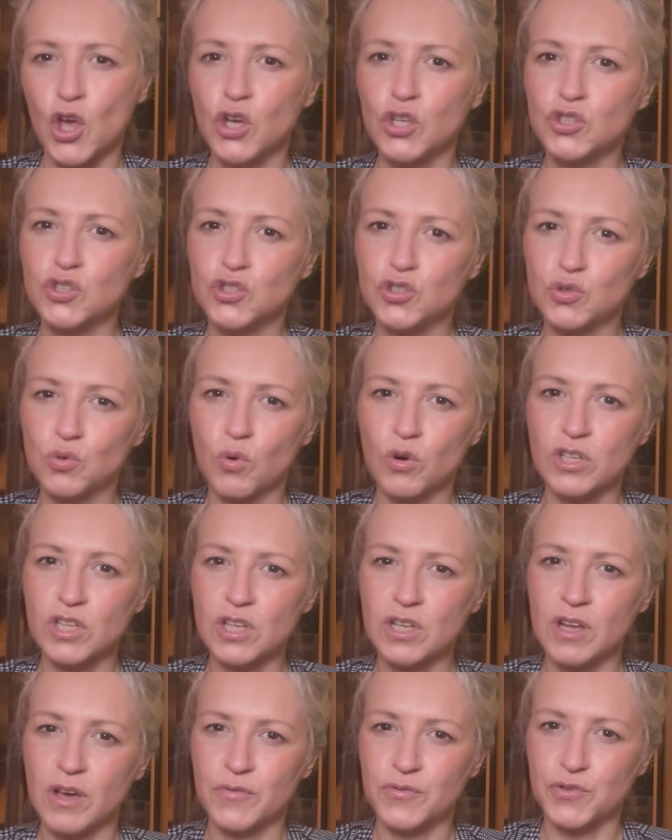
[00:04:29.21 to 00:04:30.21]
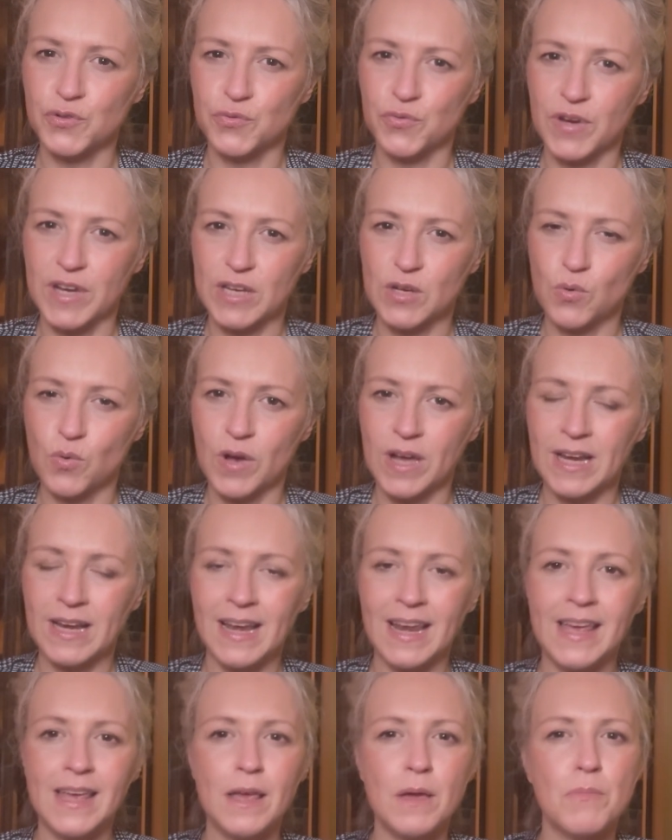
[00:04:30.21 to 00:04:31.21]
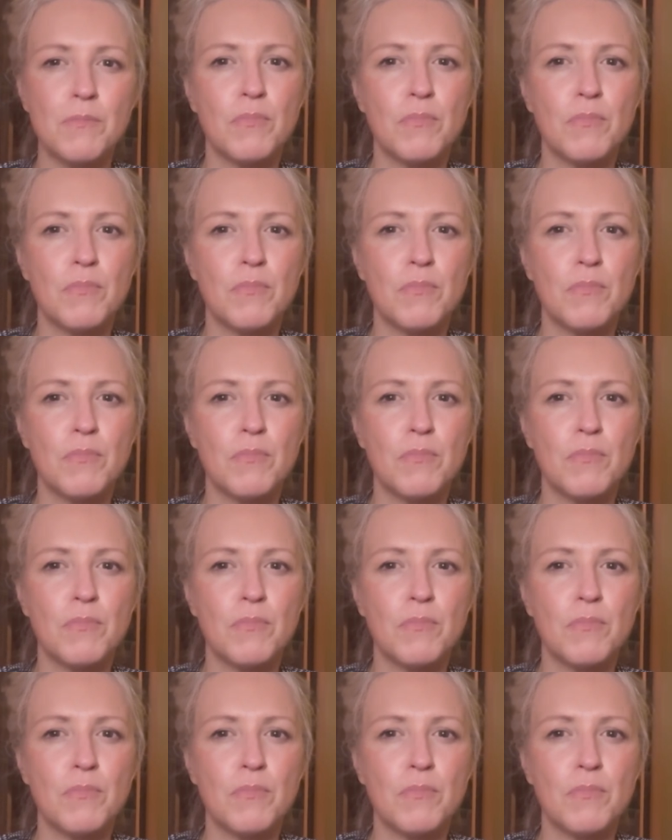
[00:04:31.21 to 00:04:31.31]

Short enough to read quickly,